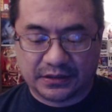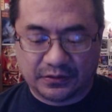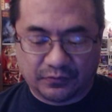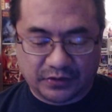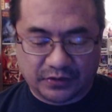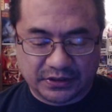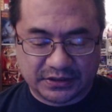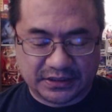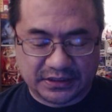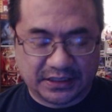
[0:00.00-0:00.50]
other
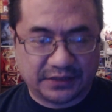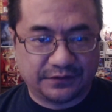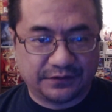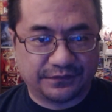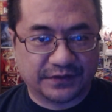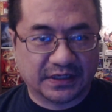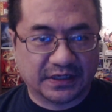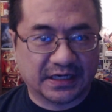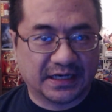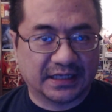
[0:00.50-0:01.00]
ones that
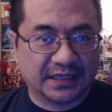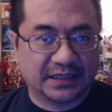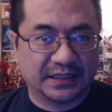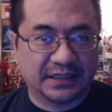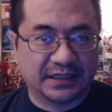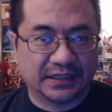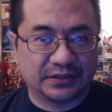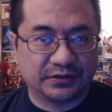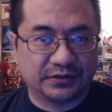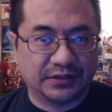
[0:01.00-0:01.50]
you forgot
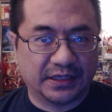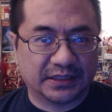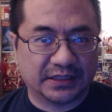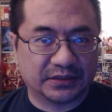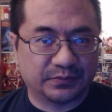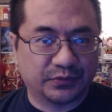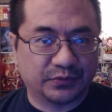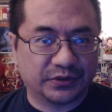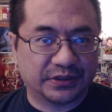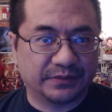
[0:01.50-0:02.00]
that you
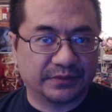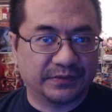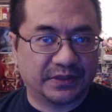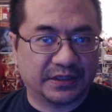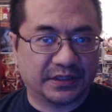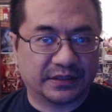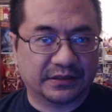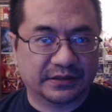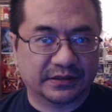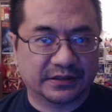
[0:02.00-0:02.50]
had to put them
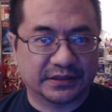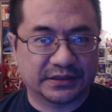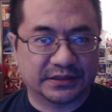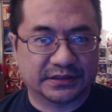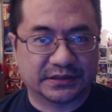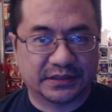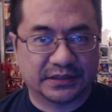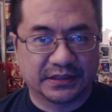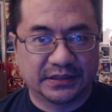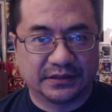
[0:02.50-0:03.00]
there
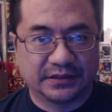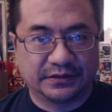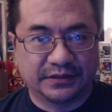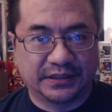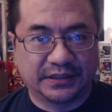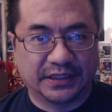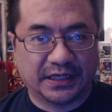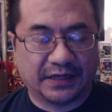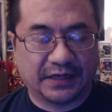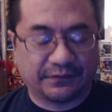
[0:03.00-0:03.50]
because
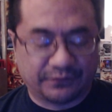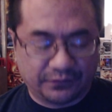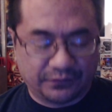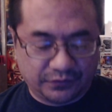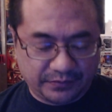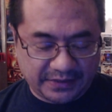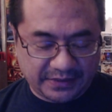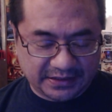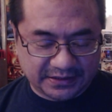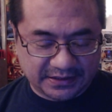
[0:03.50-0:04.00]
you didn't have
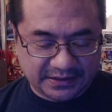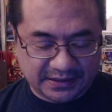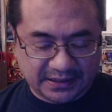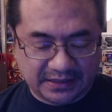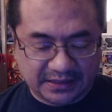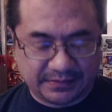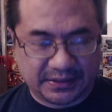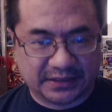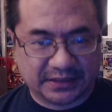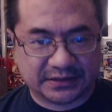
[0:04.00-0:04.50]
room at the
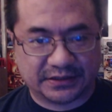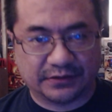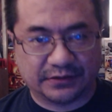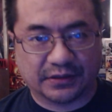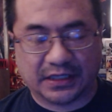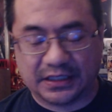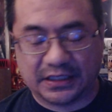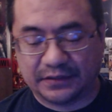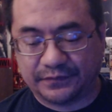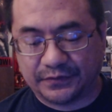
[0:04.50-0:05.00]
time, and I
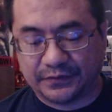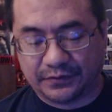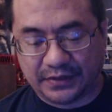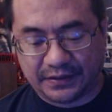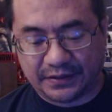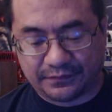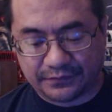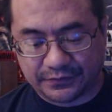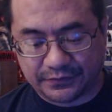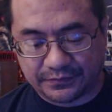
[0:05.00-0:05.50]
still kind of
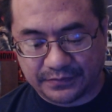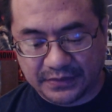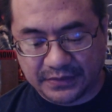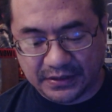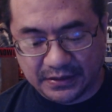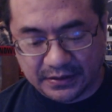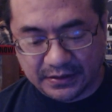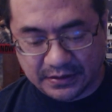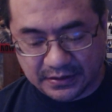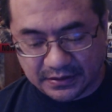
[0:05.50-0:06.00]
don't have room
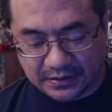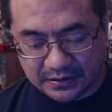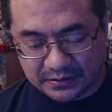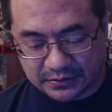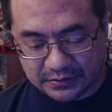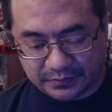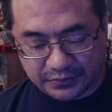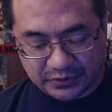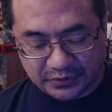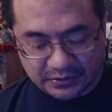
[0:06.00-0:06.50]

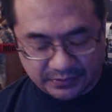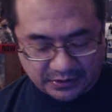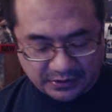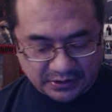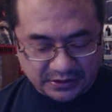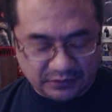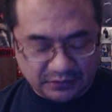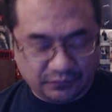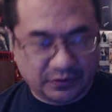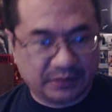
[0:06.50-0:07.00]
to put them
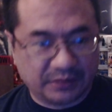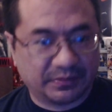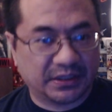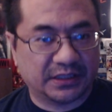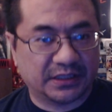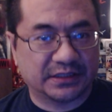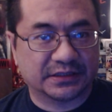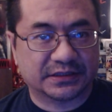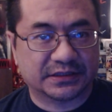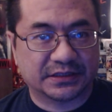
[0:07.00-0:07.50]
all in one
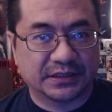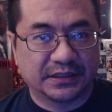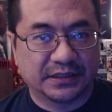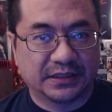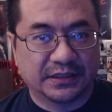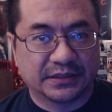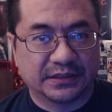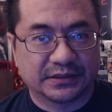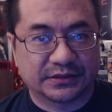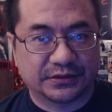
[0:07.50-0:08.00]
place.
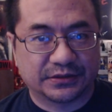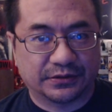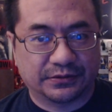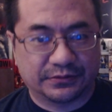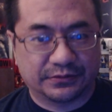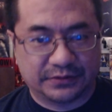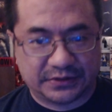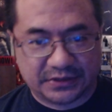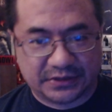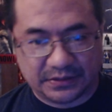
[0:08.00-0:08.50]

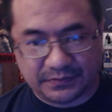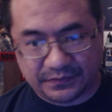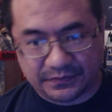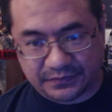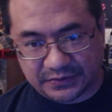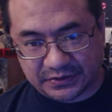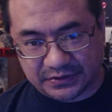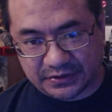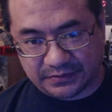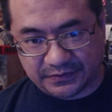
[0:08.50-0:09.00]
So
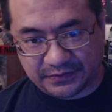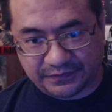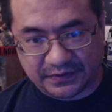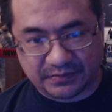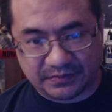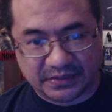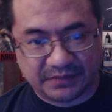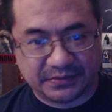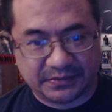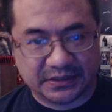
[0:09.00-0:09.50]
some
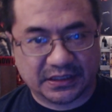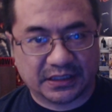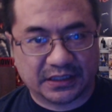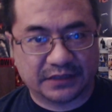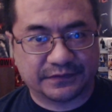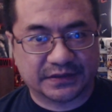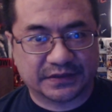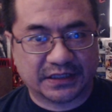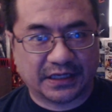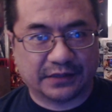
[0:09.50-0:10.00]
of it might be
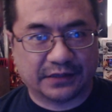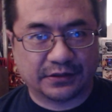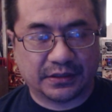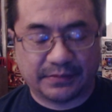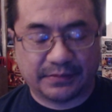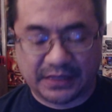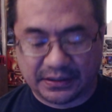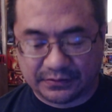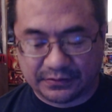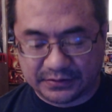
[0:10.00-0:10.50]
kind of
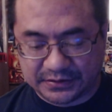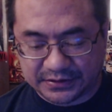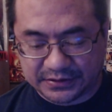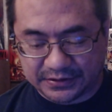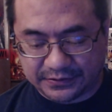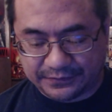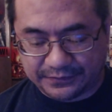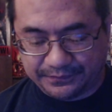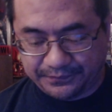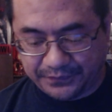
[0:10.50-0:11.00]
scattered about.
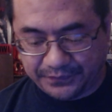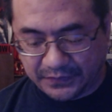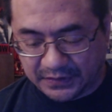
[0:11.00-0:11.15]
So